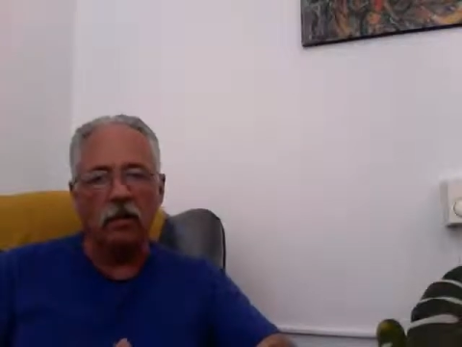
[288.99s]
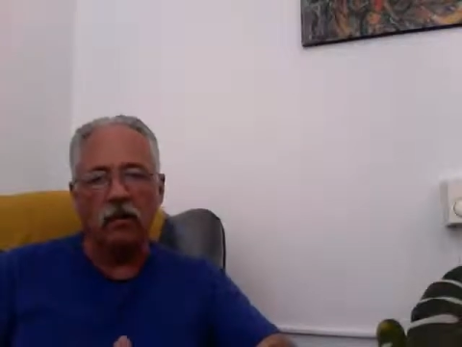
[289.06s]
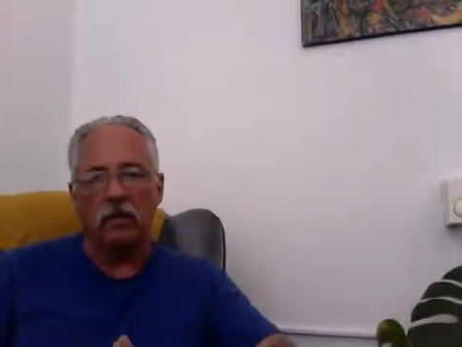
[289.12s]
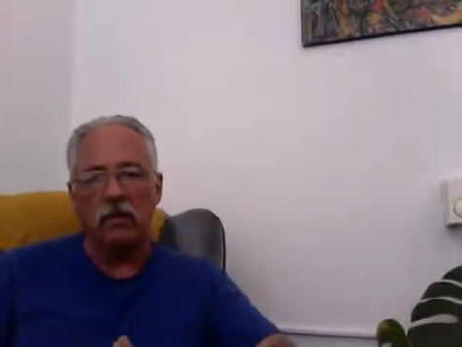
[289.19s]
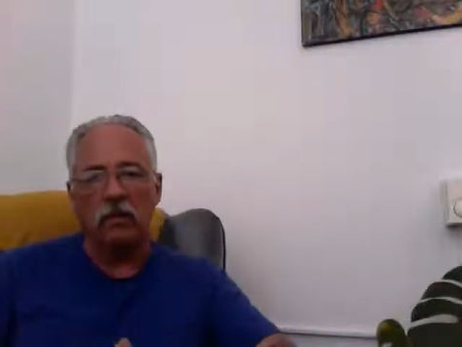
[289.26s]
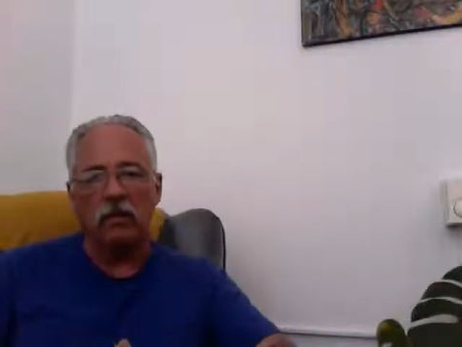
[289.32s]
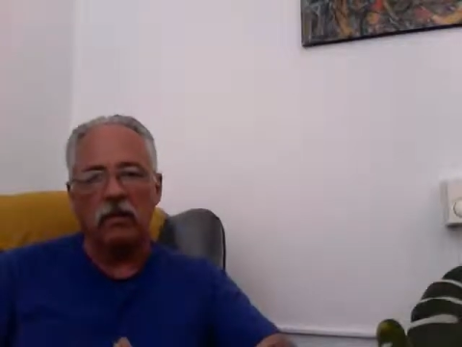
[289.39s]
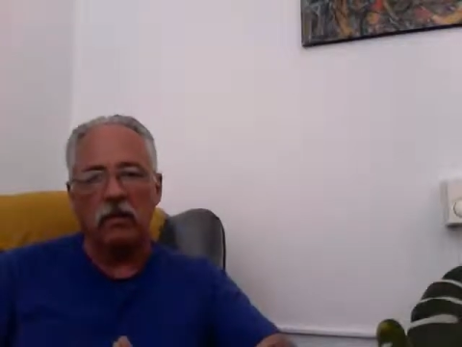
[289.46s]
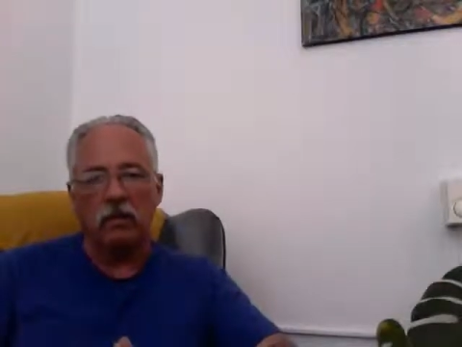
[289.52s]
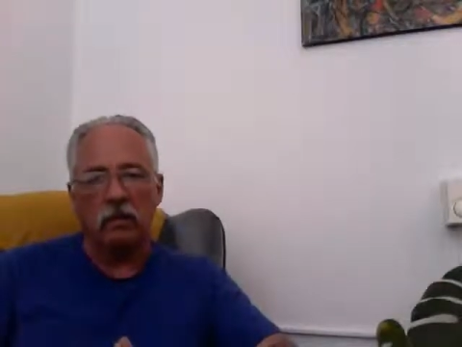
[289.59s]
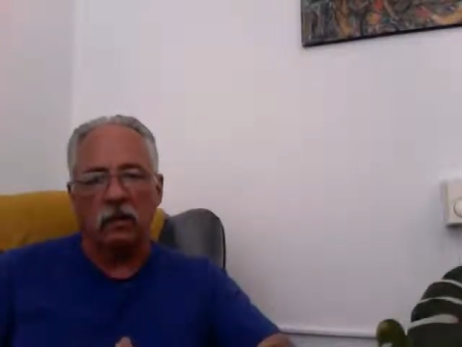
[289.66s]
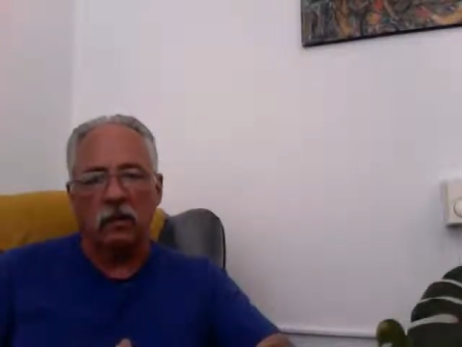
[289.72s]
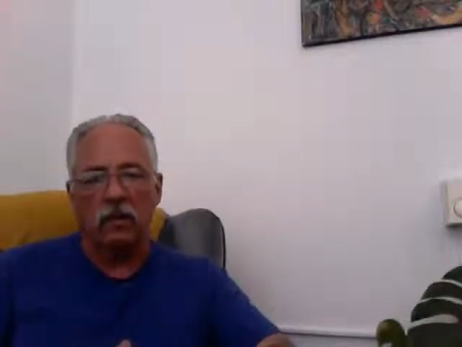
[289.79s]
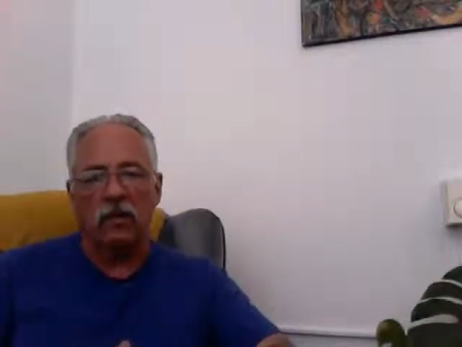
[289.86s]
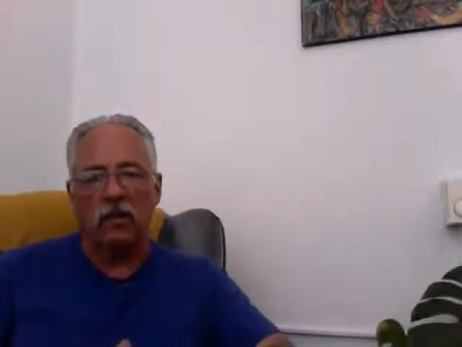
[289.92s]

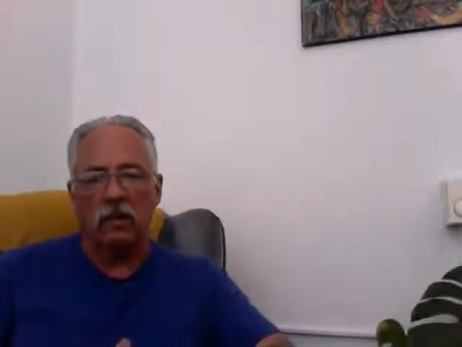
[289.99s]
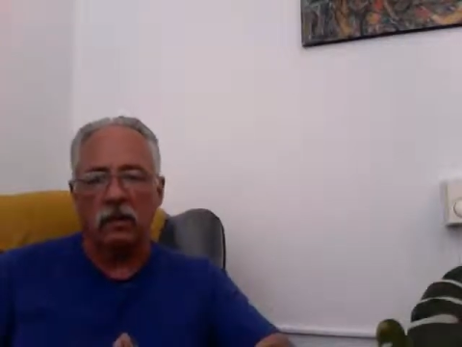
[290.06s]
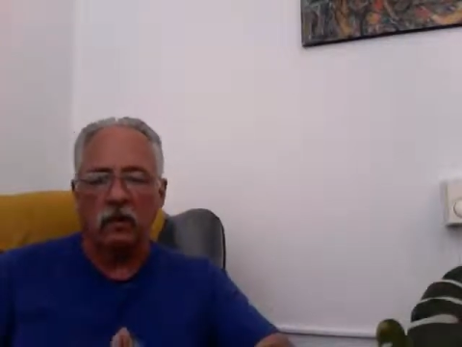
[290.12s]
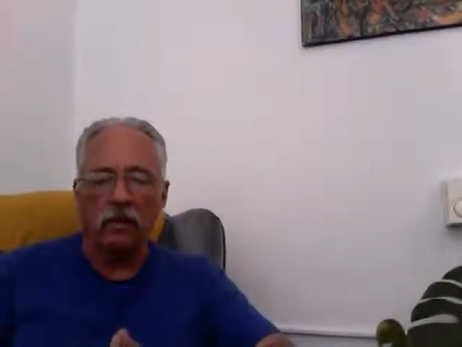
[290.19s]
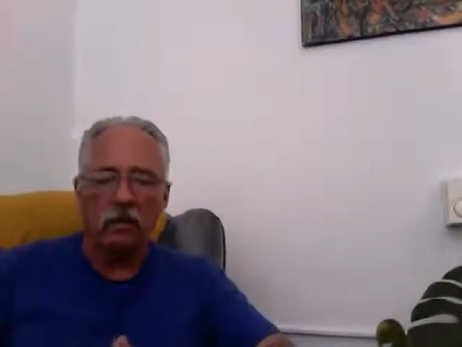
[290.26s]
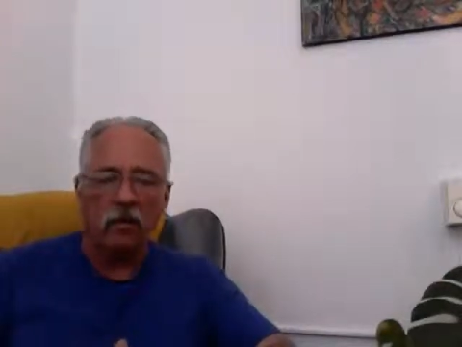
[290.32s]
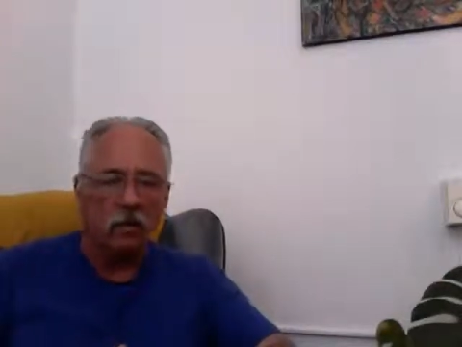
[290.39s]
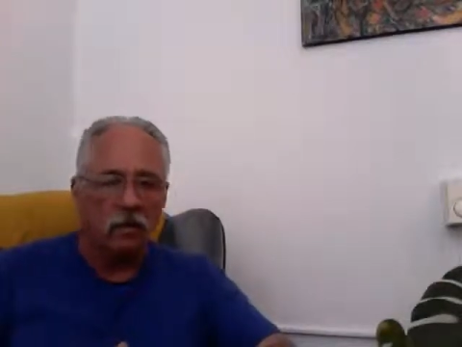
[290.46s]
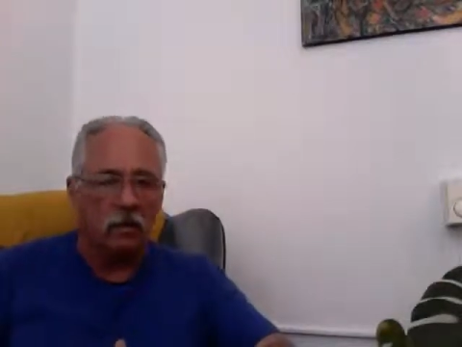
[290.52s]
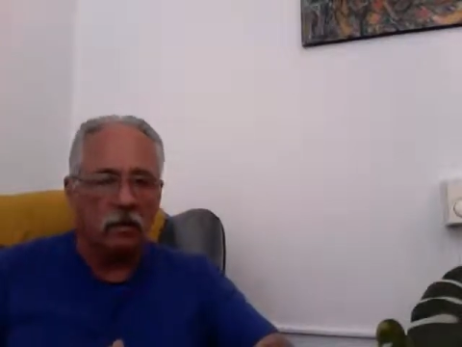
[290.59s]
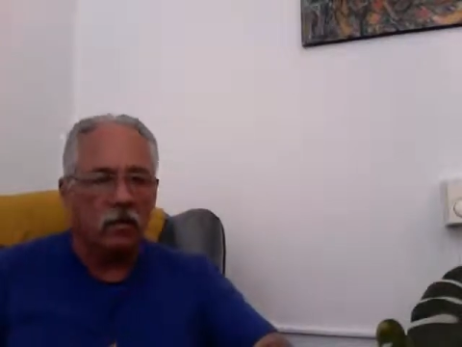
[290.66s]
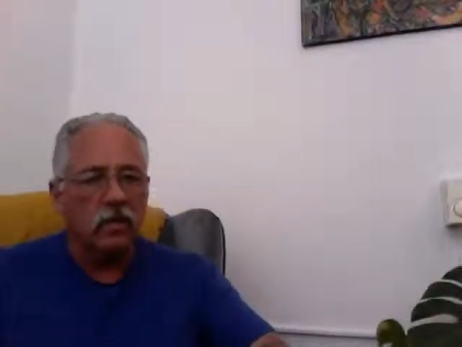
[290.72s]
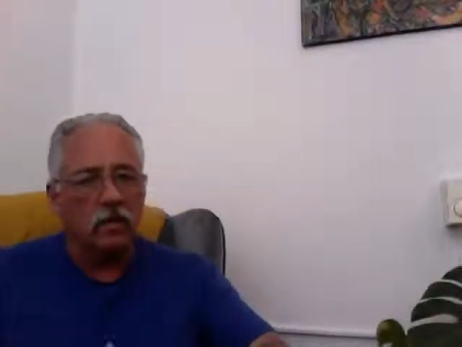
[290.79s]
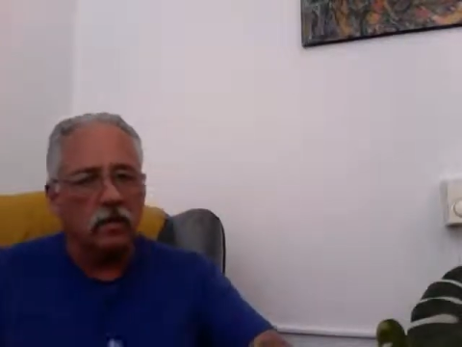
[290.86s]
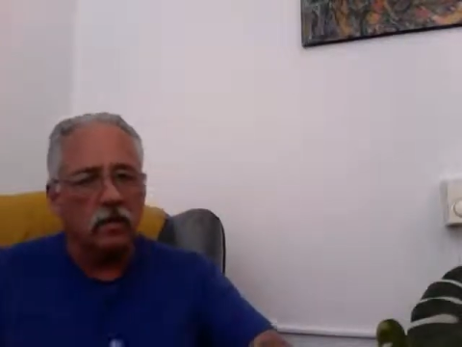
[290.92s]
the external
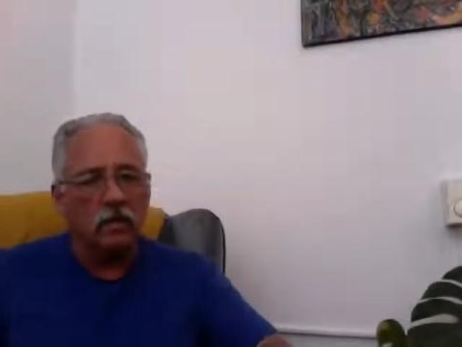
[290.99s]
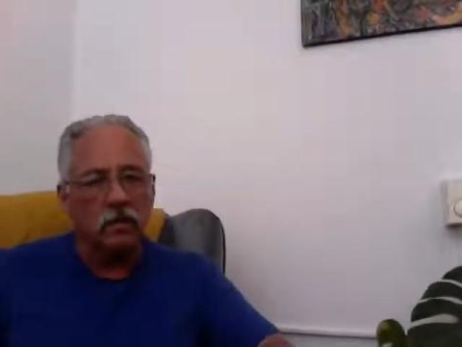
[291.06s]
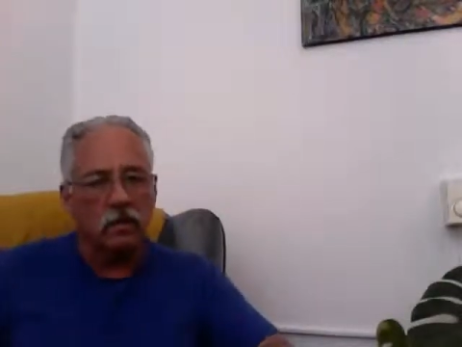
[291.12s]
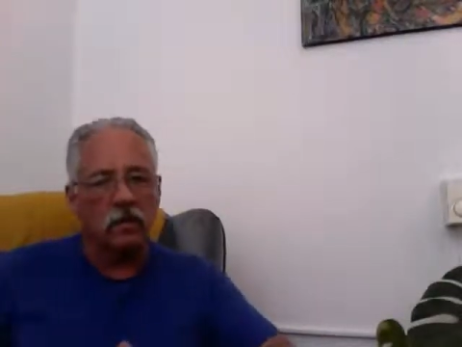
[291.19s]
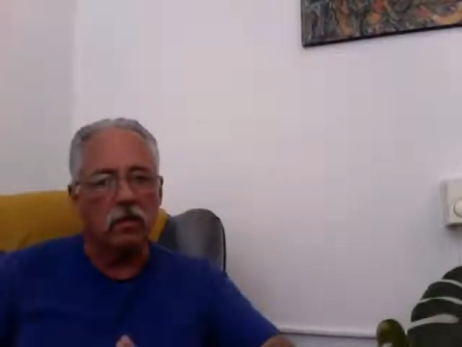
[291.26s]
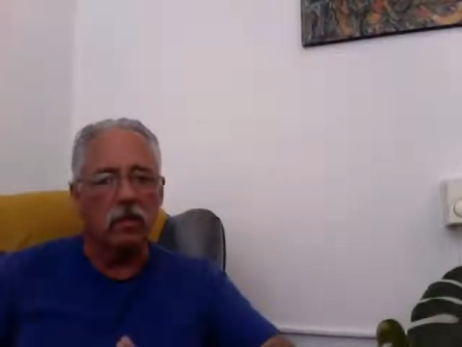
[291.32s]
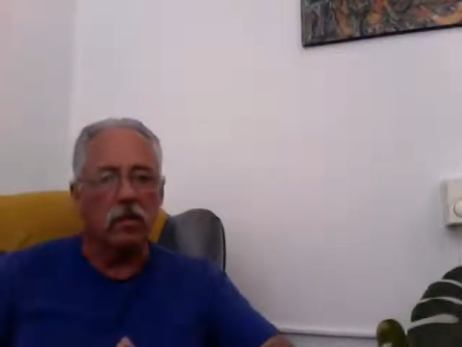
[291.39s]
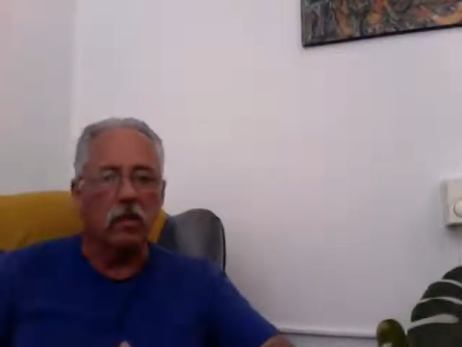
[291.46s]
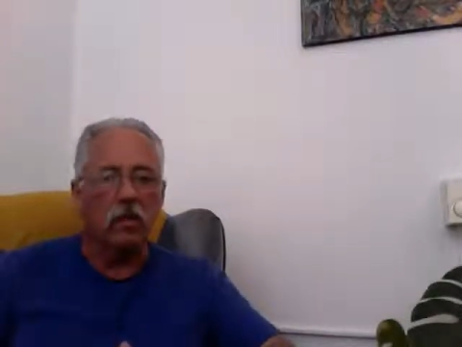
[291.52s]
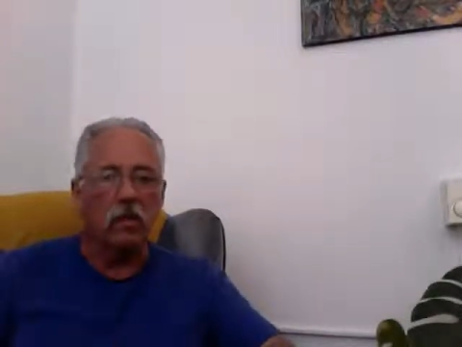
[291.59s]
circumstances.